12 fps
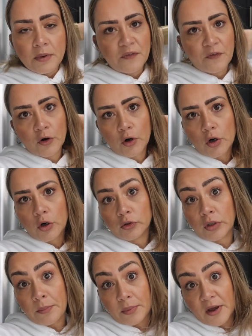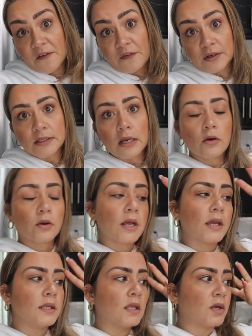Before the breakfast, I'm
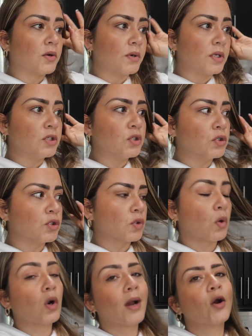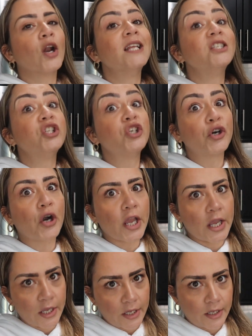gonna eat a green juice. Oh, I'm gonna
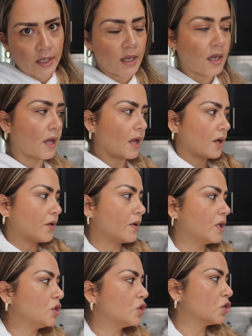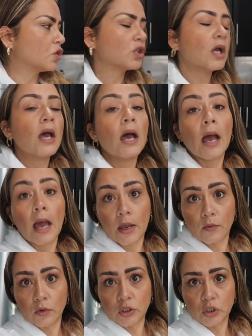drink a green juice.
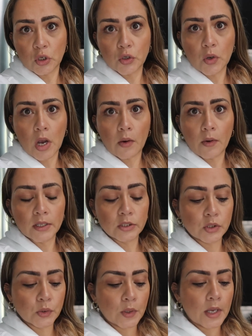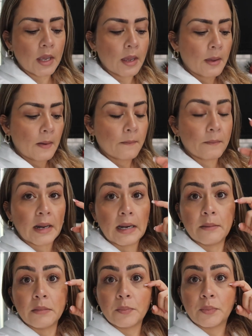I will show you how I do it. But
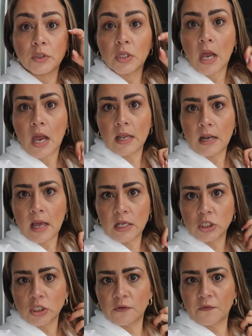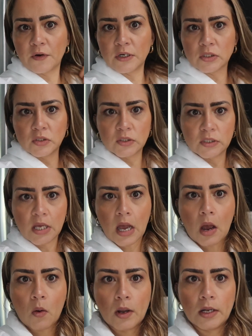let me put the eyelashes first to see
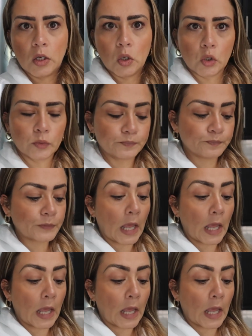how I look.